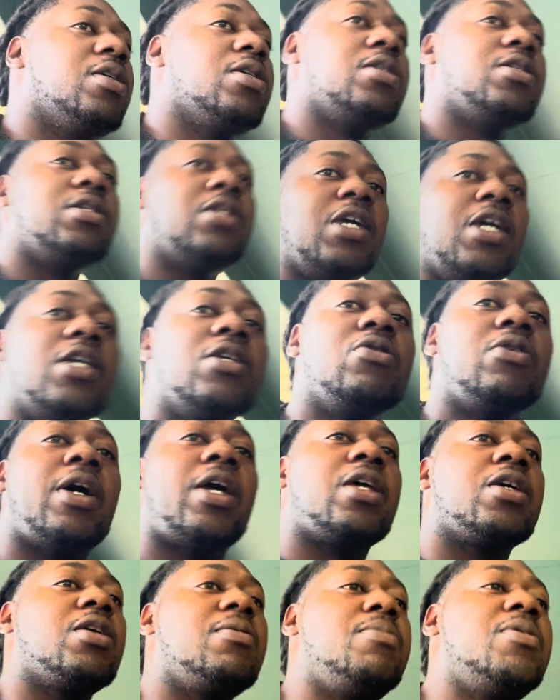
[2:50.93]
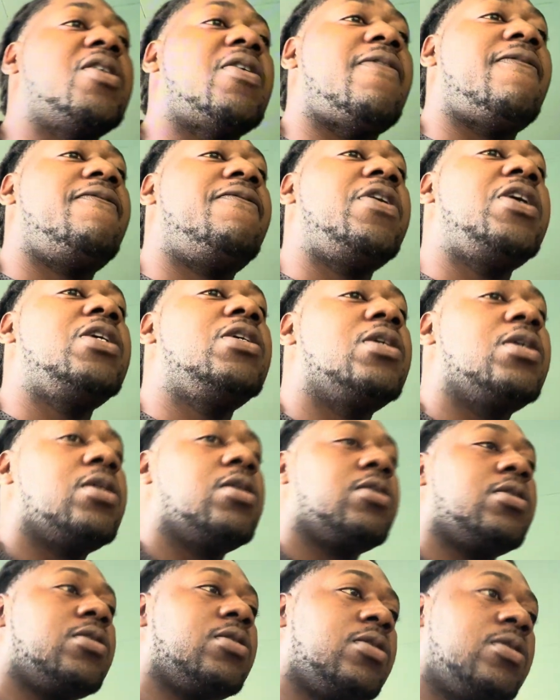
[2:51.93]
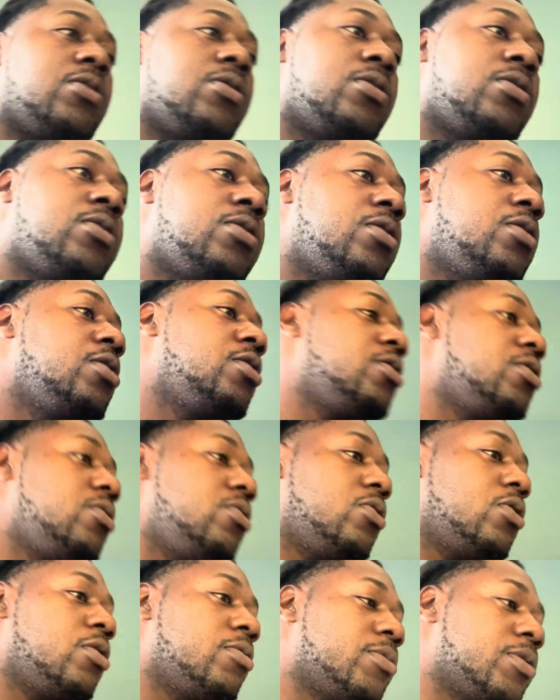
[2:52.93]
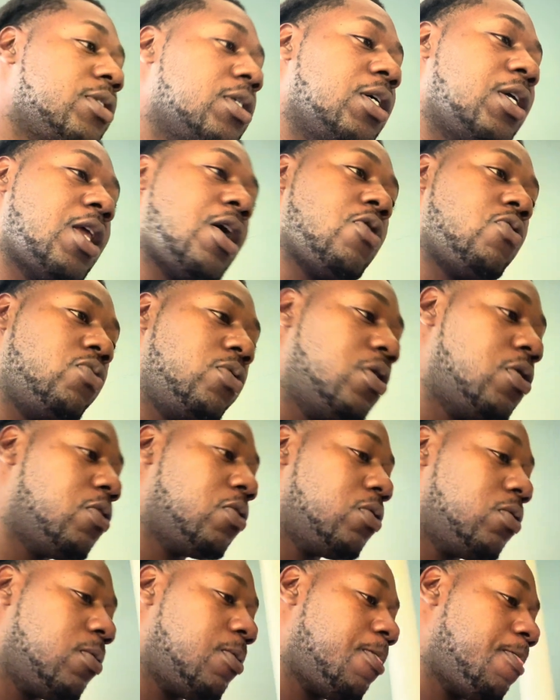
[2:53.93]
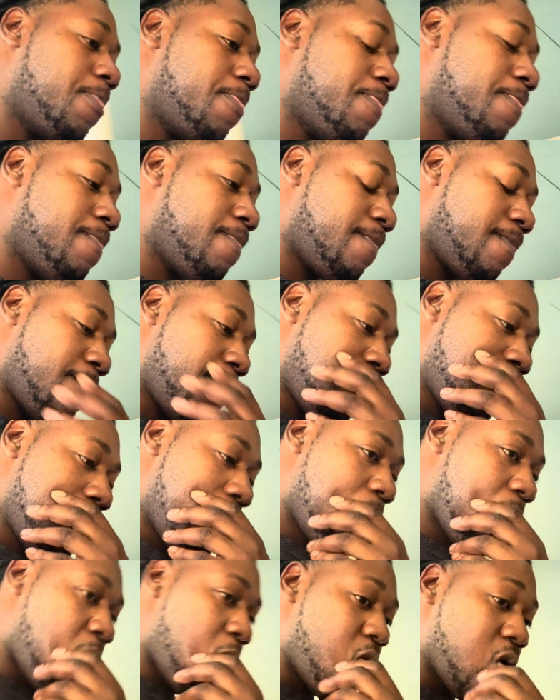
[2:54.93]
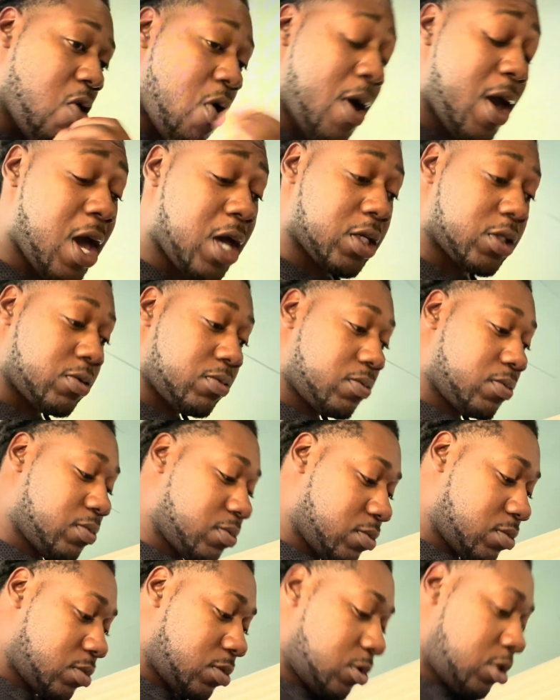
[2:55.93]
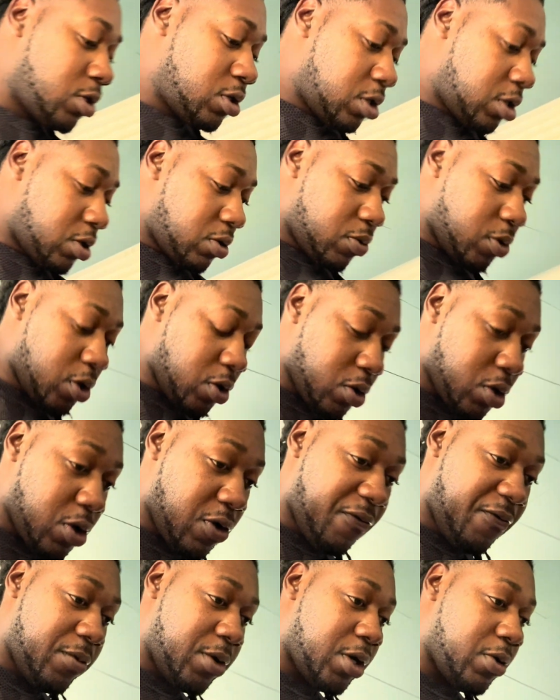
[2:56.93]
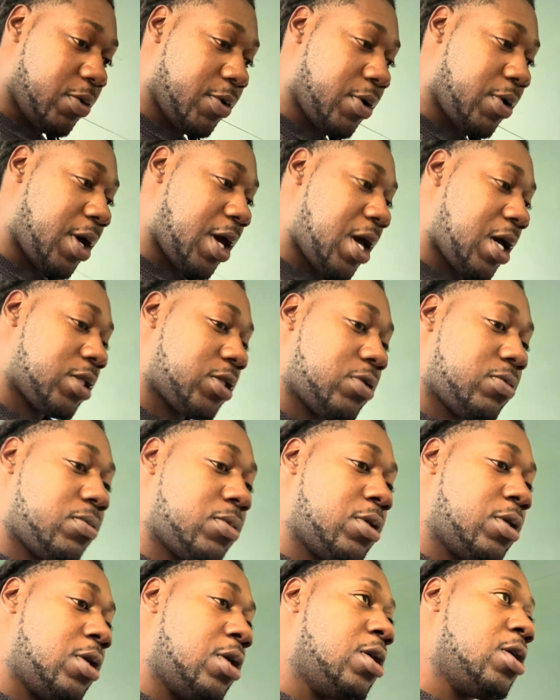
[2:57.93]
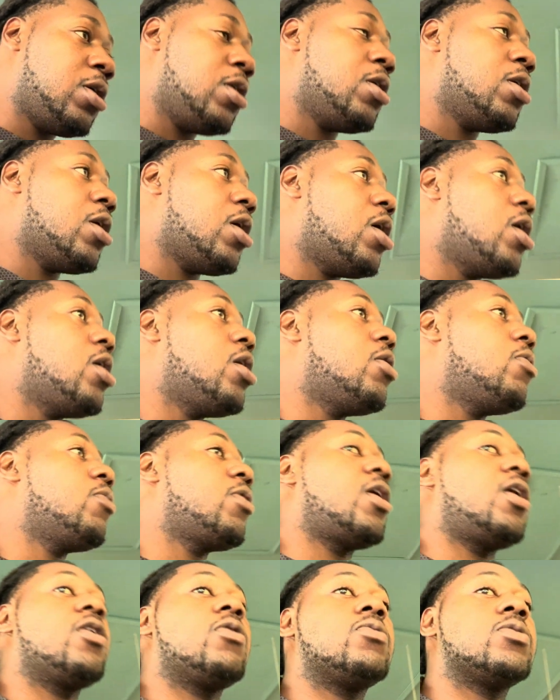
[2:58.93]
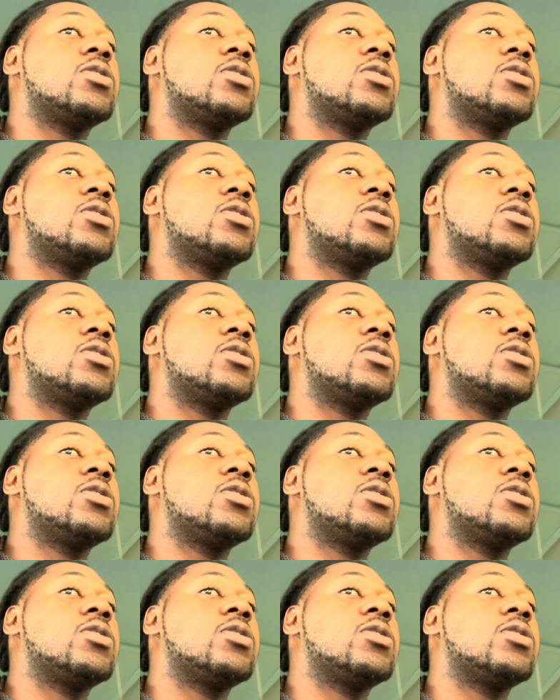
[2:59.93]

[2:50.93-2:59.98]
yeah, you gotta give me a fee. You know what I'm saying? I don't know. But we're gonna ask him. We're gonna go from there, we're gonna ask him. What I was gonna